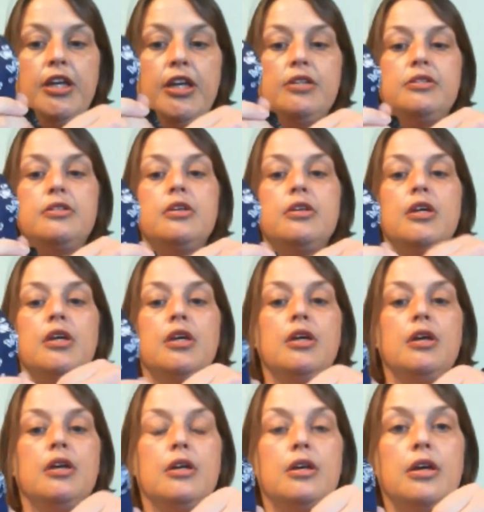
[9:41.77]
it,
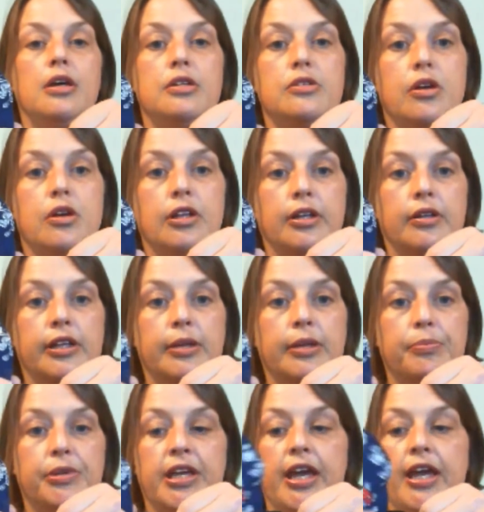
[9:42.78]
and it's got a little
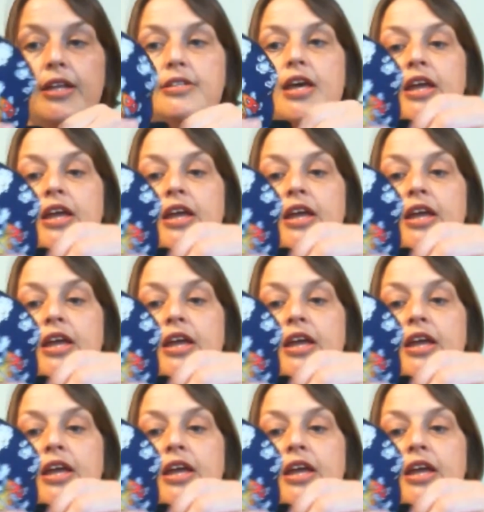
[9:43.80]
clip at the end.